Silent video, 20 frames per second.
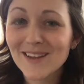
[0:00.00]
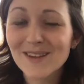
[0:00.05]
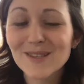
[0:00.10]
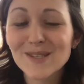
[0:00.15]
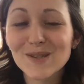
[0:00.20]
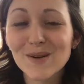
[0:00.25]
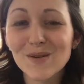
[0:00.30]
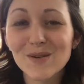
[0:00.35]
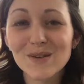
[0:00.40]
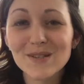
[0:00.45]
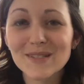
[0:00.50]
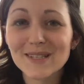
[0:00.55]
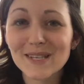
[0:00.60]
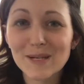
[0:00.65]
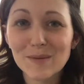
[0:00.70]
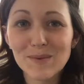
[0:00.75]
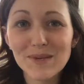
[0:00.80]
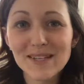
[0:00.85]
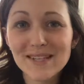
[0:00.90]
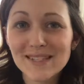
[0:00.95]
So there's
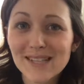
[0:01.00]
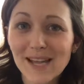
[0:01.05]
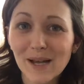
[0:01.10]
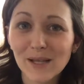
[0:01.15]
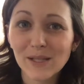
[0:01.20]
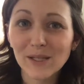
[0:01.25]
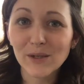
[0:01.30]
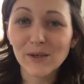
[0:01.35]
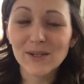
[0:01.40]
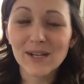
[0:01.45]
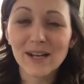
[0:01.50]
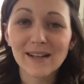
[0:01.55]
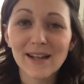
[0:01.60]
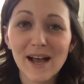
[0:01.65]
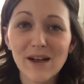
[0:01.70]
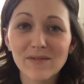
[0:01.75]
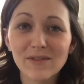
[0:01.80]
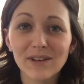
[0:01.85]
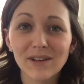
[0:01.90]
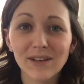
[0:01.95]
going to be a download. I'll
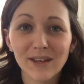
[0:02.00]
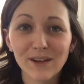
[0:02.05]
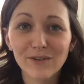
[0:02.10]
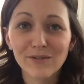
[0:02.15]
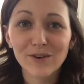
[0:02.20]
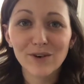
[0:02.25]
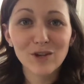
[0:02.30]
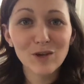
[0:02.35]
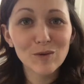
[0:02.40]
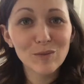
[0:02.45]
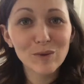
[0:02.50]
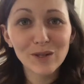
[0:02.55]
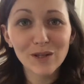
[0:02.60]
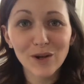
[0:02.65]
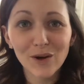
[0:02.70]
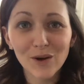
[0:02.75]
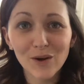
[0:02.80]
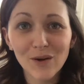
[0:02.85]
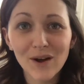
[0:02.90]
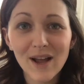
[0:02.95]
have a link for you
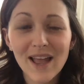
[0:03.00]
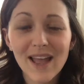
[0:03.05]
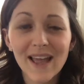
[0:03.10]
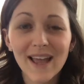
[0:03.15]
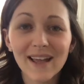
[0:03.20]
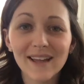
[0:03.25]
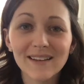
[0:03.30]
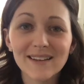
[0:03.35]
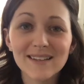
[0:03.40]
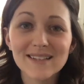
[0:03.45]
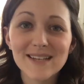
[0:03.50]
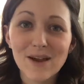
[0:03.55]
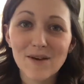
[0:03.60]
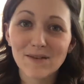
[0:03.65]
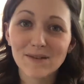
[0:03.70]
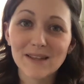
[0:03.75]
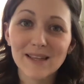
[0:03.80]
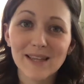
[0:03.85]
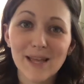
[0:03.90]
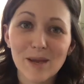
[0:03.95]
below and
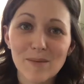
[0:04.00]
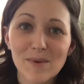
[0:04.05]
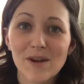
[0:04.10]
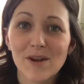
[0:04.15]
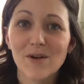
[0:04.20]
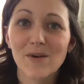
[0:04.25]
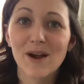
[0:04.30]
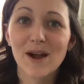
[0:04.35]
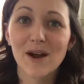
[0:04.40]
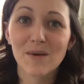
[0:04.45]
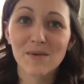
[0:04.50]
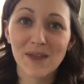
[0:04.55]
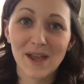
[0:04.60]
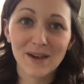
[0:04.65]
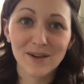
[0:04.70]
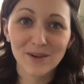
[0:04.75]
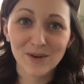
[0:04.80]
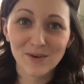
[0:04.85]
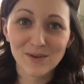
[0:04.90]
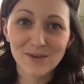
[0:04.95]
definitely let me know how
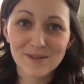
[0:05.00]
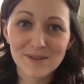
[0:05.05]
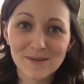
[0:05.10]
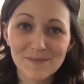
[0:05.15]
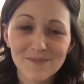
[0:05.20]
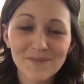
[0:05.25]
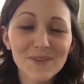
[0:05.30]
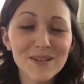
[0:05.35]
that goes.